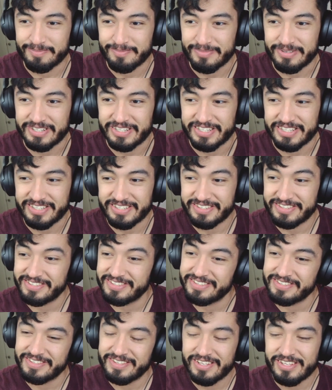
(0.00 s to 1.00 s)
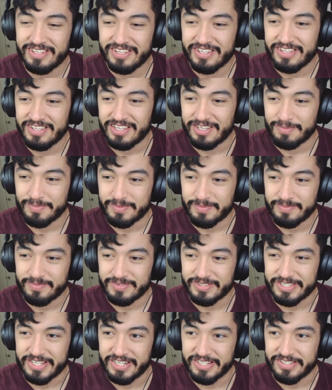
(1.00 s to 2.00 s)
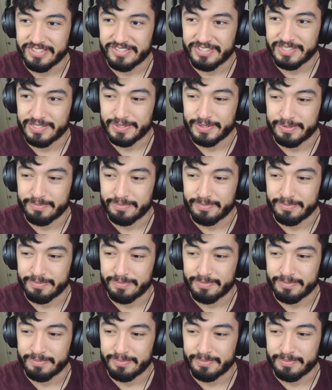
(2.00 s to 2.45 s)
but excited to see